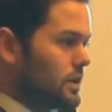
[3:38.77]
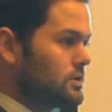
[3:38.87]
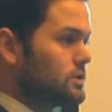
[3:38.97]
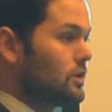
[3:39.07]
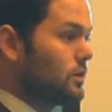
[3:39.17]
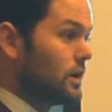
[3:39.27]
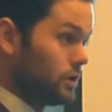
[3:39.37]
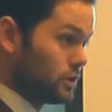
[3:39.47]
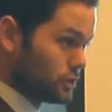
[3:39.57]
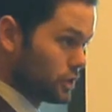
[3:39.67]
And so in
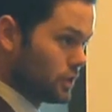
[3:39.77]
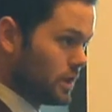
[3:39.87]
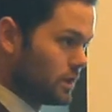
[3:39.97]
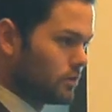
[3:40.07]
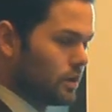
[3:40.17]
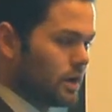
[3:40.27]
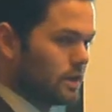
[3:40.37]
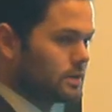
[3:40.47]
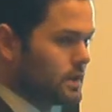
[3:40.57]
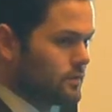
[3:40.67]
your journey in
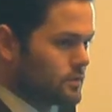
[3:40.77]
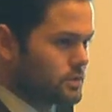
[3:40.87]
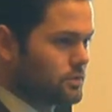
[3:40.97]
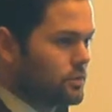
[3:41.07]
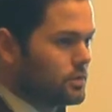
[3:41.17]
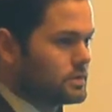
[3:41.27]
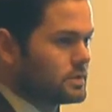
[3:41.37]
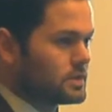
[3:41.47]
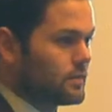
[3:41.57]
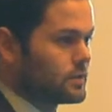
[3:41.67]
creating safer schools
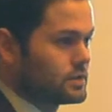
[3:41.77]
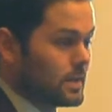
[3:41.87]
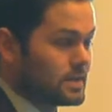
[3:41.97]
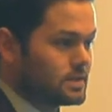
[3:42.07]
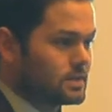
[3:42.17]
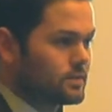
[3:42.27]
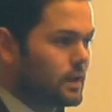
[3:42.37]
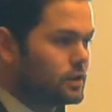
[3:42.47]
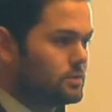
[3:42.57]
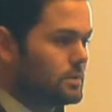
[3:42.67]
and safer spaces for
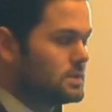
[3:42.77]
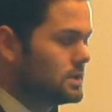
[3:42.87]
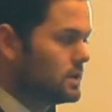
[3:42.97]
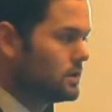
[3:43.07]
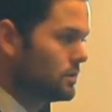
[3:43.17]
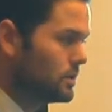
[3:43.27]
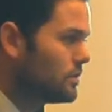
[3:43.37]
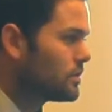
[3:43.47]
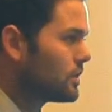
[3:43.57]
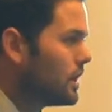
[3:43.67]
LGBTQ
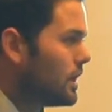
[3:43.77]
youth,